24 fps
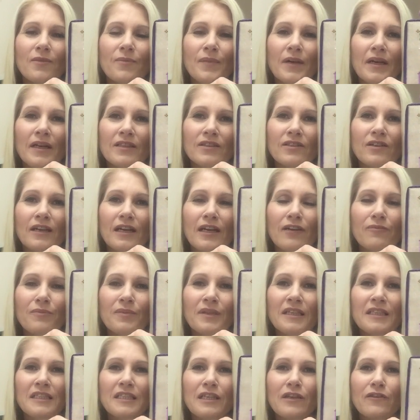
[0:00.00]
but I have
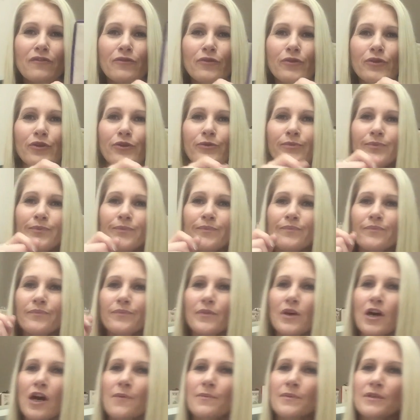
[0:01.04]
plenty of room
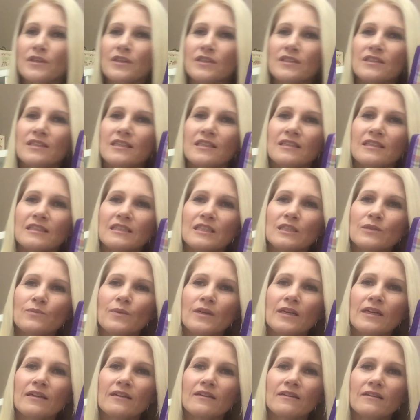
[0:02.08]
behind me. You can see this is
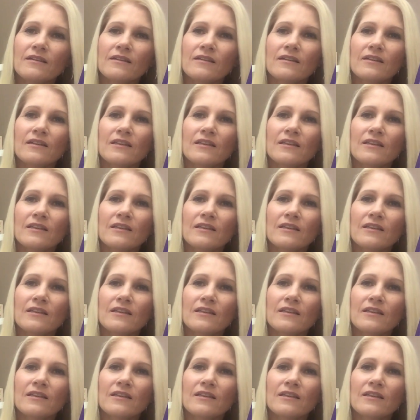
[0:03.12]
where,